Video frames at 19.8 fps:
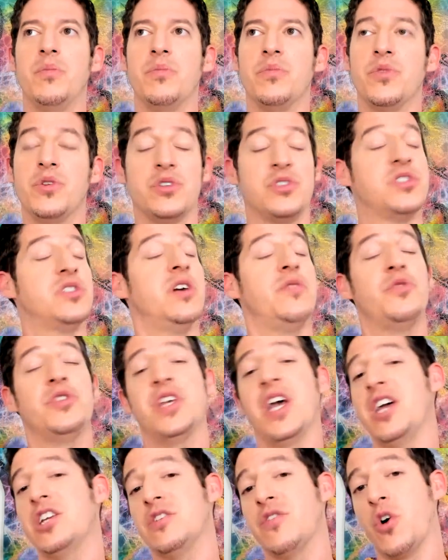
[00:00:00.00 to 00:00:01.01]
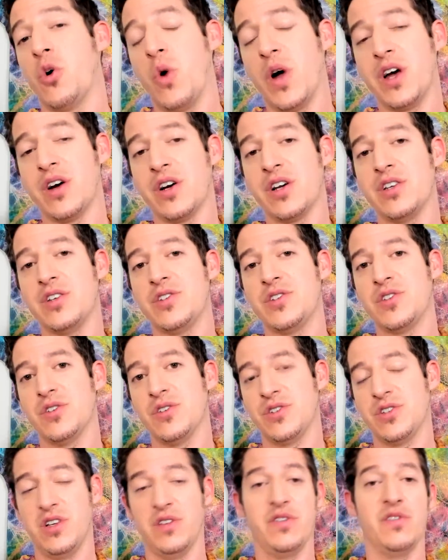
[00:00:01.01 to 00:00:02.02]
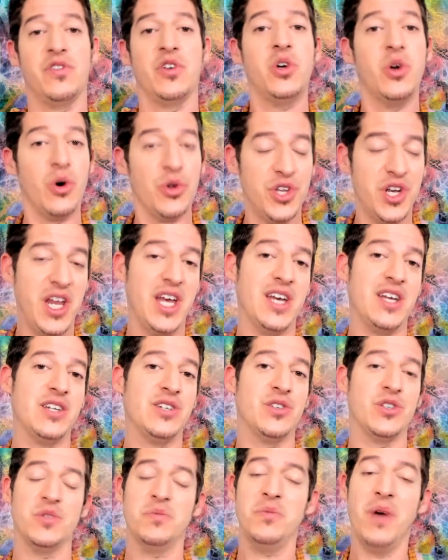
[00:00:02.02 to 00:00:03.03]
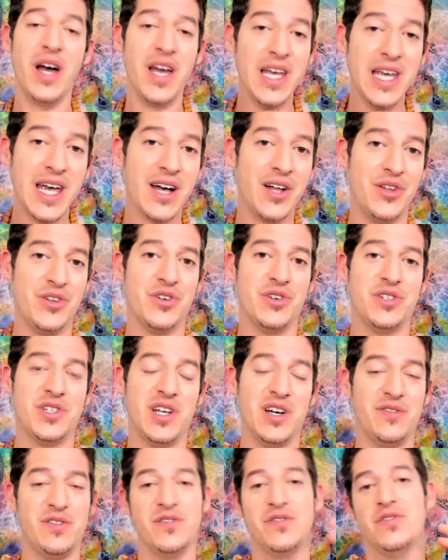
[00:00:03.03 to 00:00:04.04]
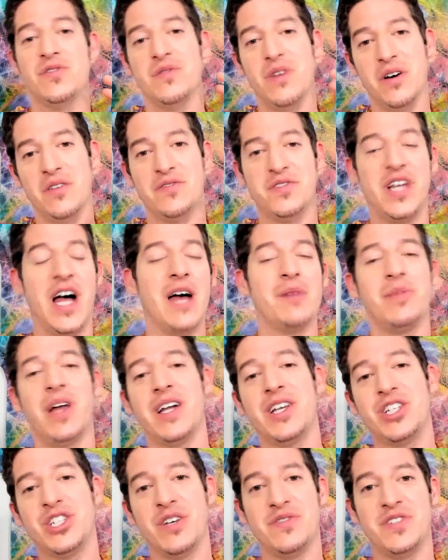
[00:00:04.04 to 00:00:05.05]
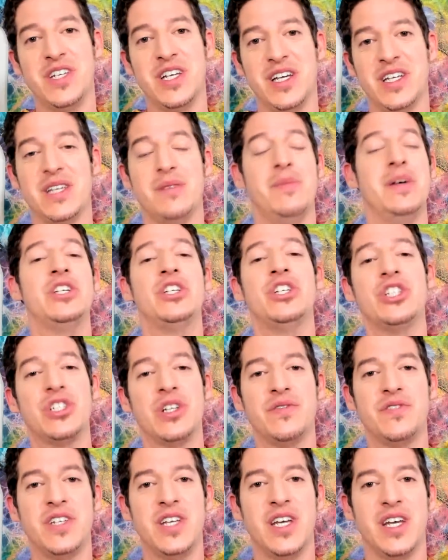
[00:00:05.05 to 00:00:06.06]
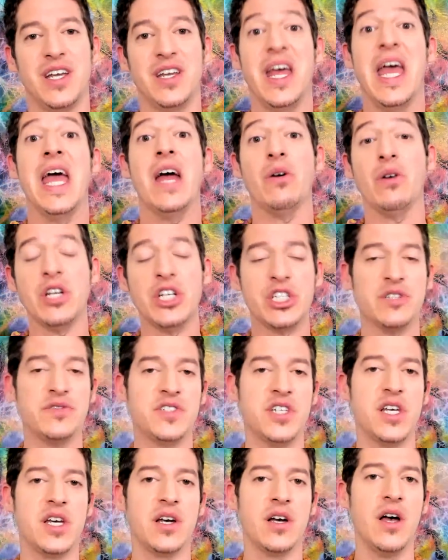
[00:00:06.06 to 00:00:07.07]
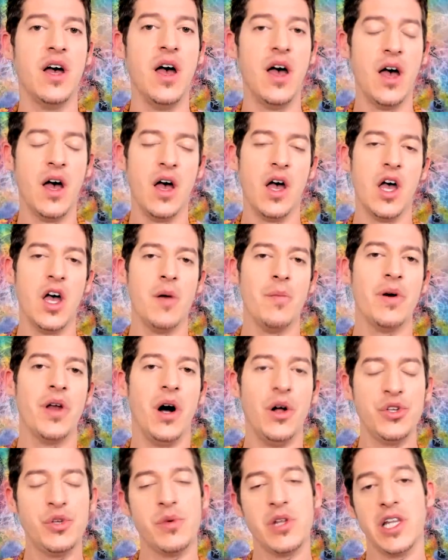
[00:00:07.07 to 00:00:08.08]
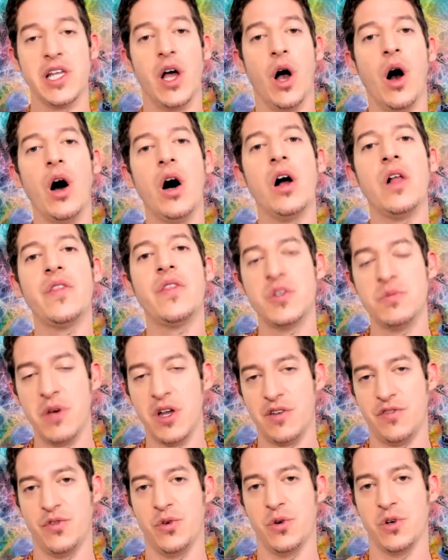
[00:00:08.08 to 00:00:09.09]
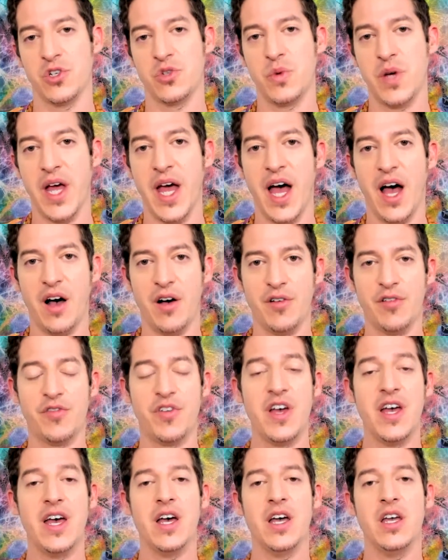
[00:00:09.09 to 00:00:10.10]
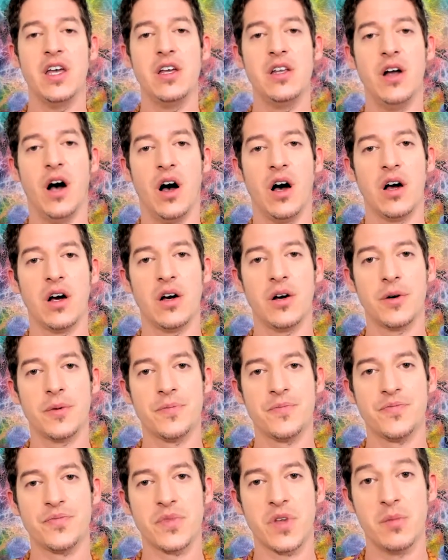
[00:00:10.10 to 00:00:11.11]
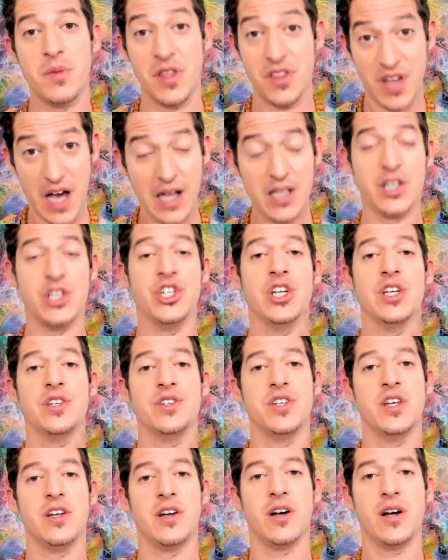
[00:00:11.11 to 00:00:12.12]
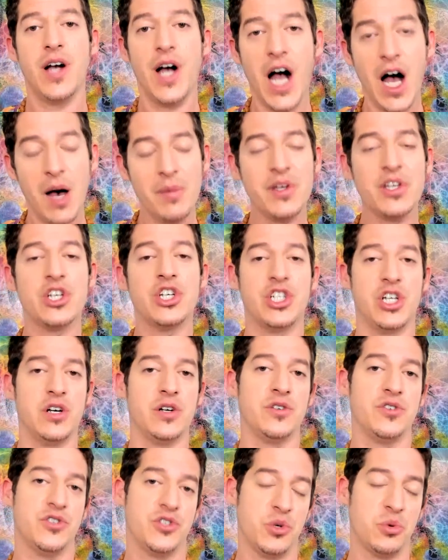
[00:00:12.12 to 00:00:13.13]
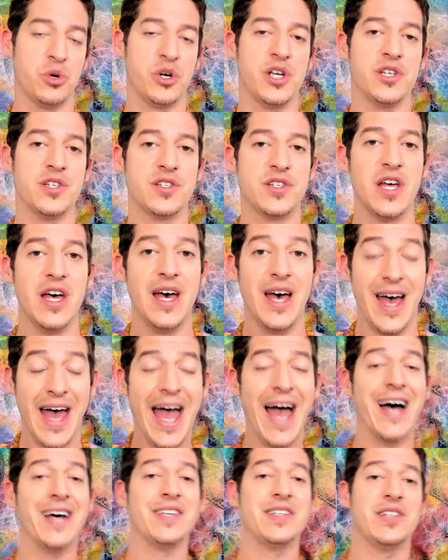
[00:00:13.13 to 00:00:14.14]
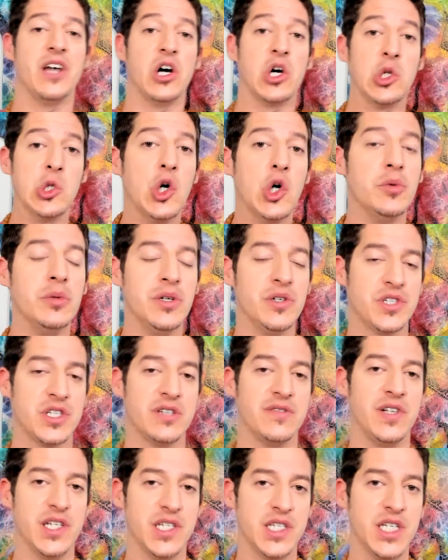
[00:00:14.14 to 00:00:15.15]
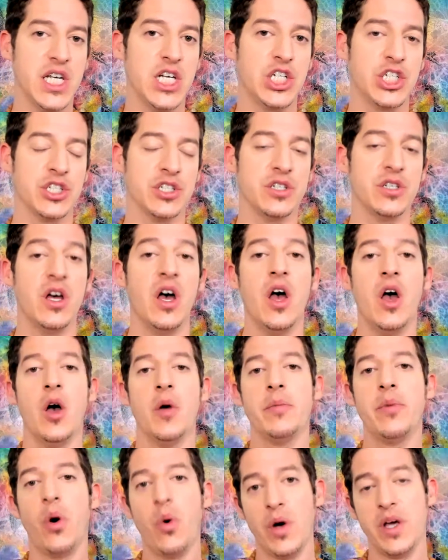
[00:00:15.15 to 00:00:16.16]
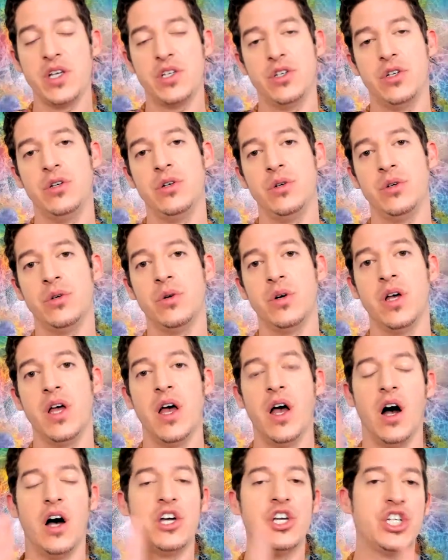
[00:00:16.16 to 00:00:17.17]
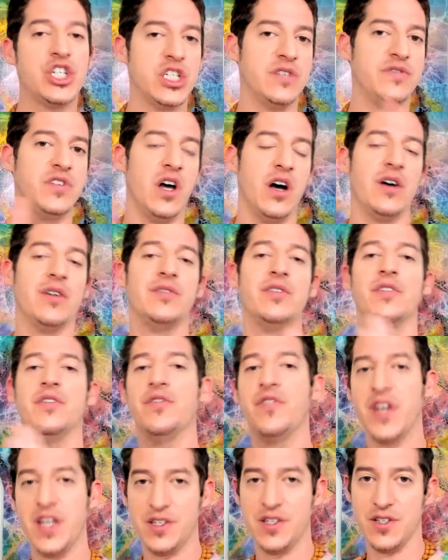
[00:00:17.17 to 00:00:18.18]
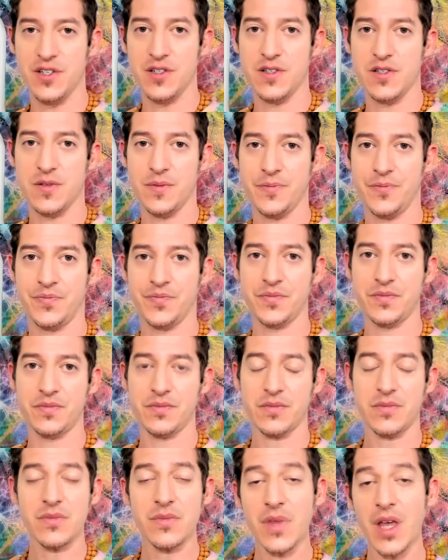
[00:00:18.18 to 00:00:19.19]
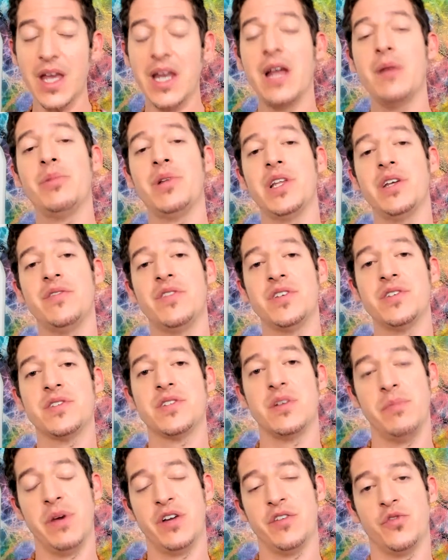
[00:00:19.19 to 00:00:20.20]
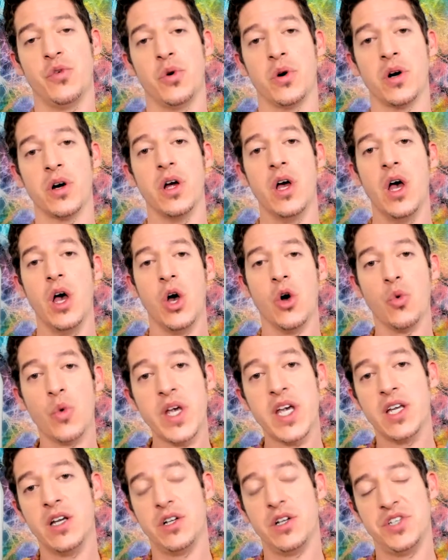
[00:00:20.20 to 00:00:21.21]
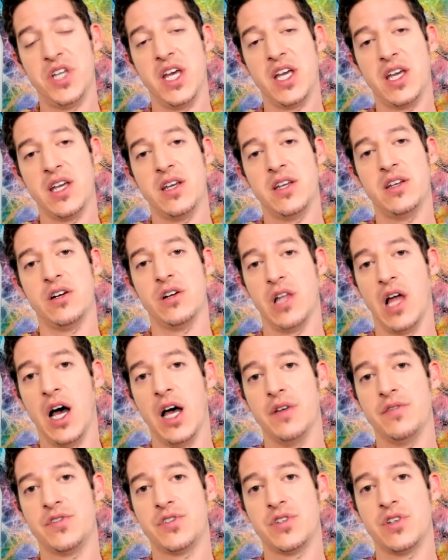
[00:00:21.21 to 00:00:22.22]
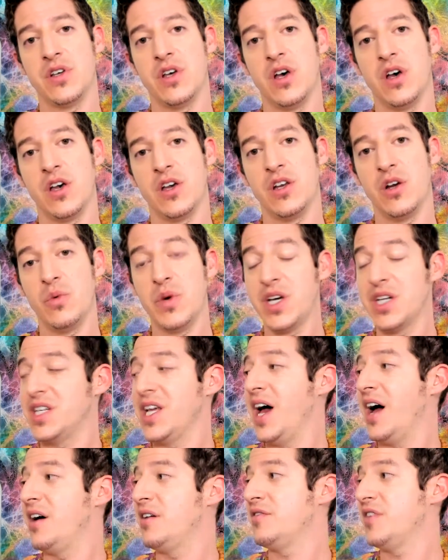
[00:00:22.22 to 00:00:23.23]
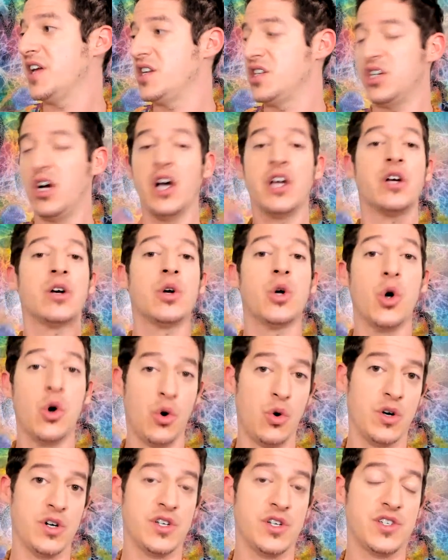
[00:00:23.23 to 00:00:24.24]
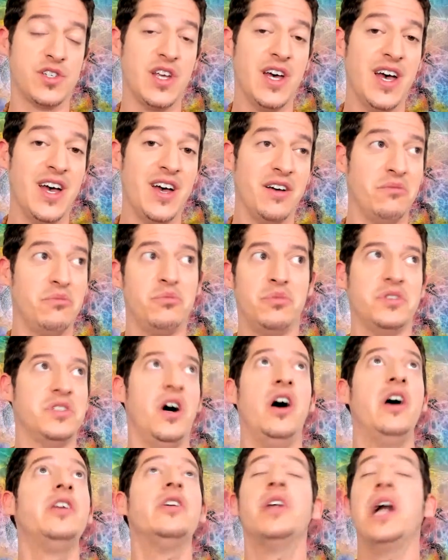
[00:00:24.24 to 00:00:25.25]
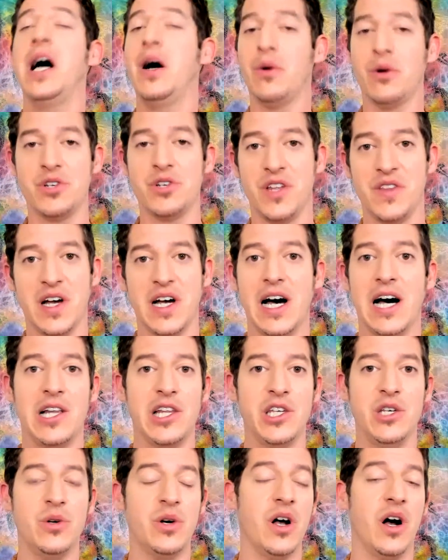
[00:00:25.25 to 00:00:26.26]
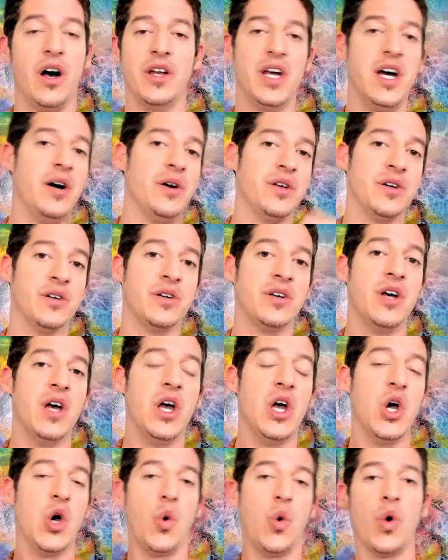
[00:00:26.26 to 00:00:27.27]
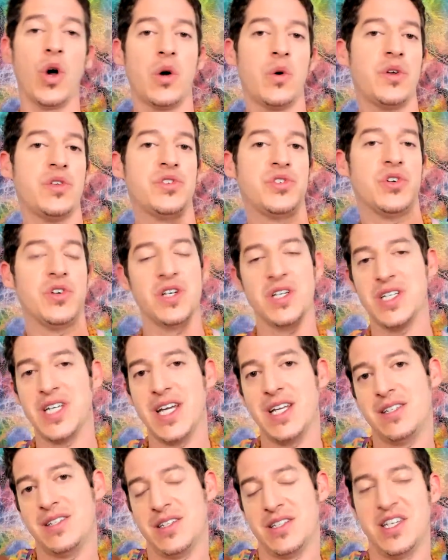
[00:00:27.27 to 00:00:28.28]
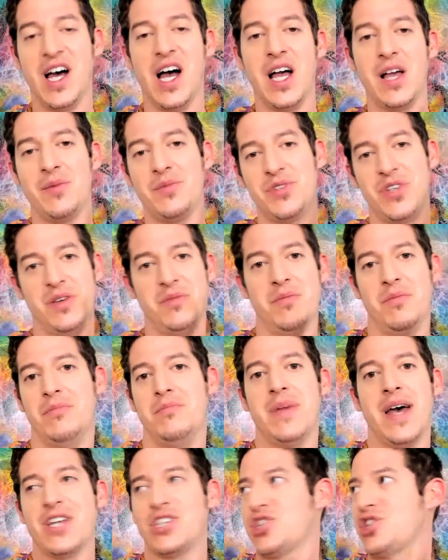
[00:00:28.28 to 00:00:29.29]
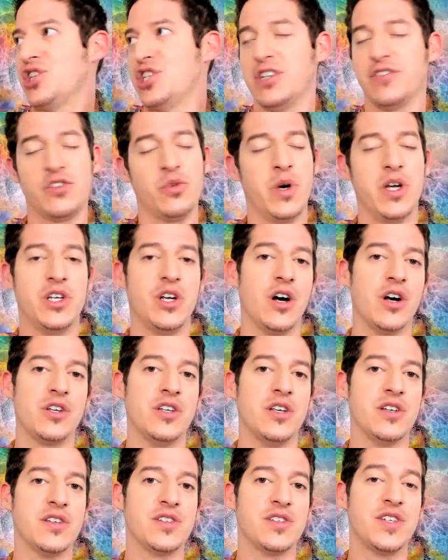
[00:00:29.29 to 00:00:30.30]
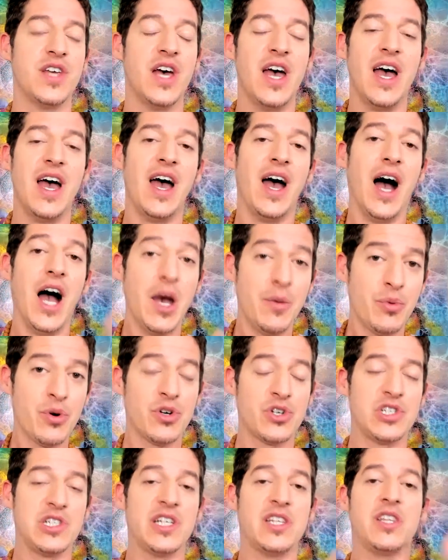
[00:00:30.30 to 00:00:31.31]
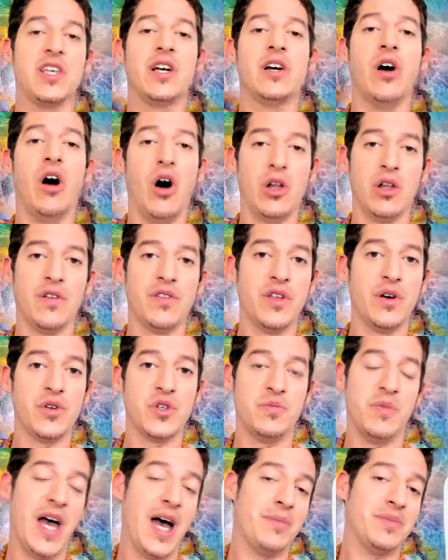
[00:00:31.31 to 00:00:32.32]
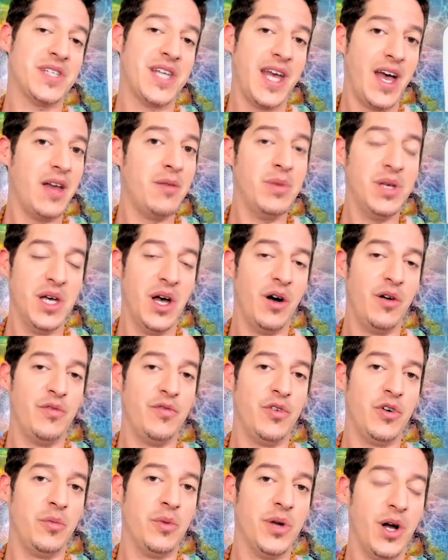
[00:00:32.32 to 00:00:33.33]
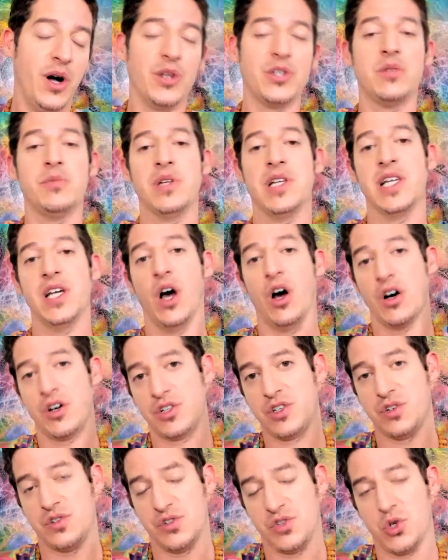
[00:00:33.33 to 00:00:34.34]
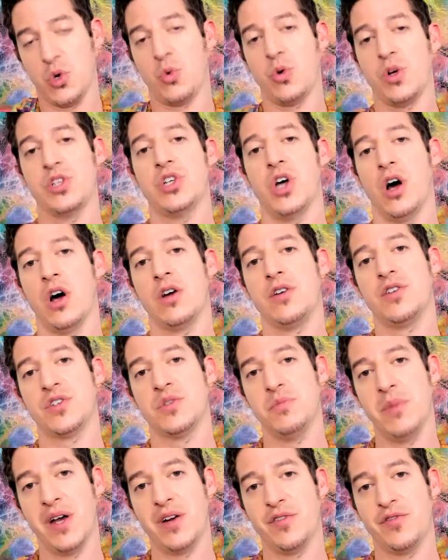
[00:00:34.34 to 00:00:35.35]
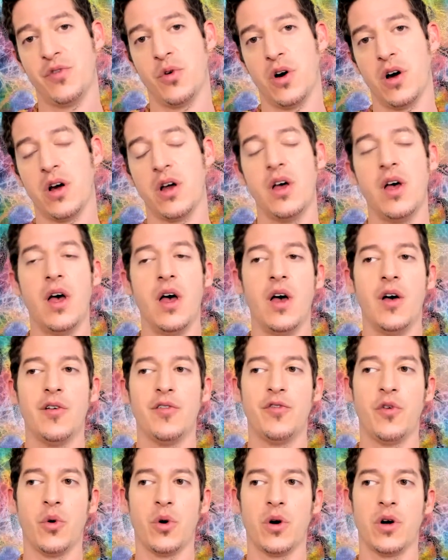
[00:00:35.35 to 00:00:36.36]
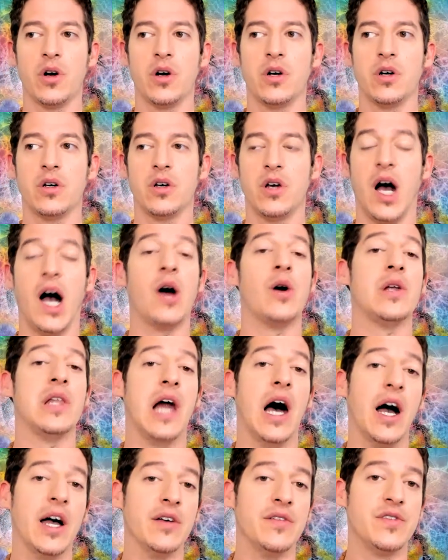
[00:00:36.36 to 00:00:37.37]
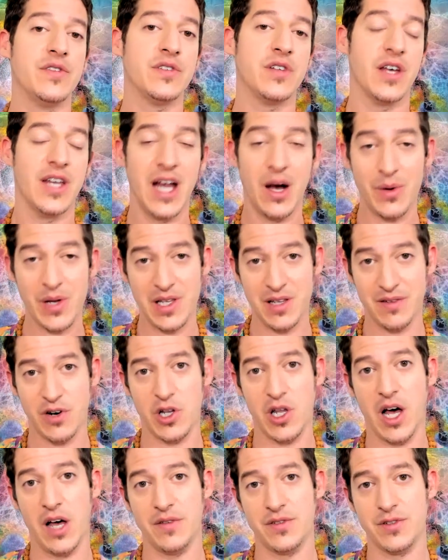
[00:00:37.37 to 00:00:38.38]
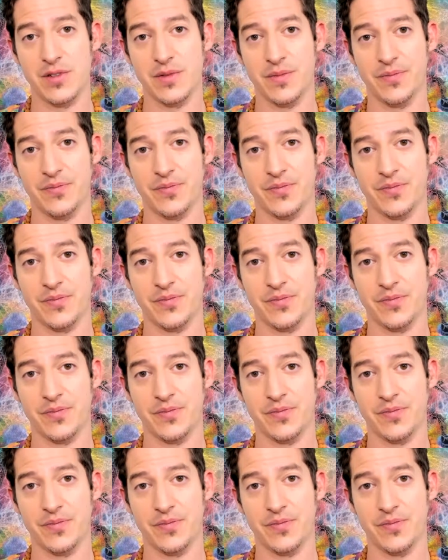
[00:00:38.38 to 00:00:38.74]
There's stuff with the age of Aquarius, there's stuff of the golden age, there's Mayan calendar stuff of timeline shifting and dimension shifting and era shifting. But ultimately, all of these metaphors we have in our mythologies, in our common shared stories as a global civilization, point to a shift of phases. And I believe this is a metaphor we can all take in our lives. We could have an entire course, 100 hours on the Kali Yuga on how to work with certain dates and times and magically shift away darkness. I personally think all of those maps can be helpful, but ultimately are just stories, are just metaphor for our lives and how we live our lives.